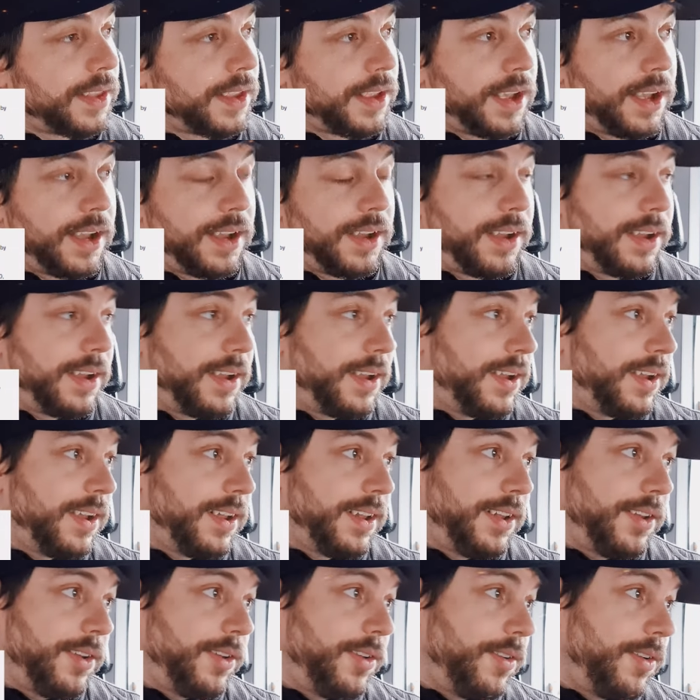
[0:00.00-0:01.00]
I
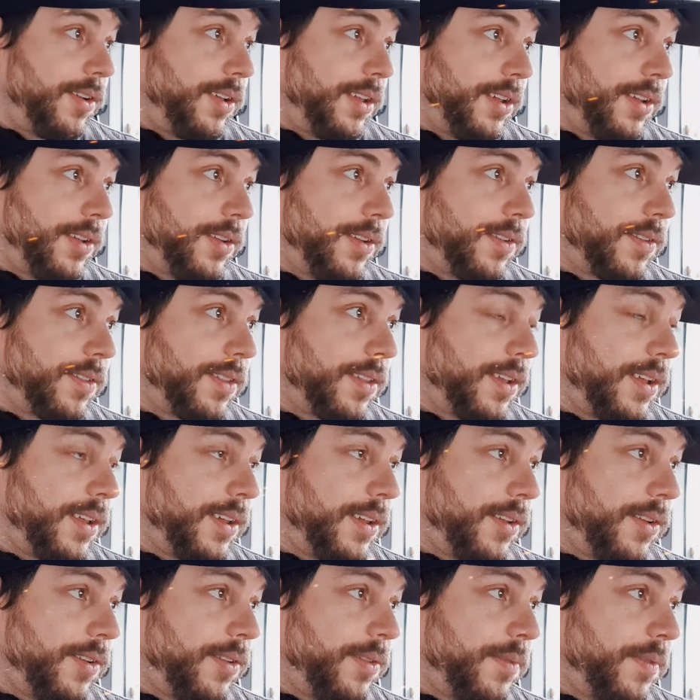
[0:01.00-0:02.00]
don't know.
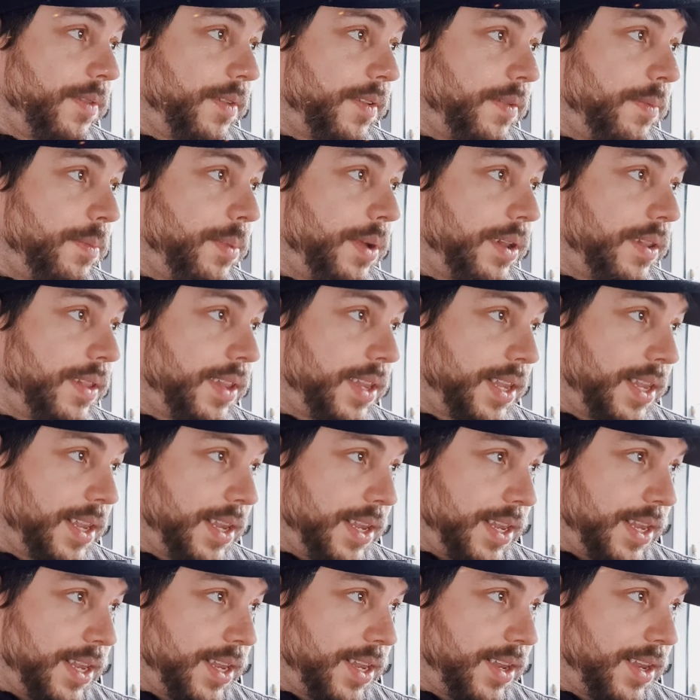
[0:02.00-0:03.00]
But this is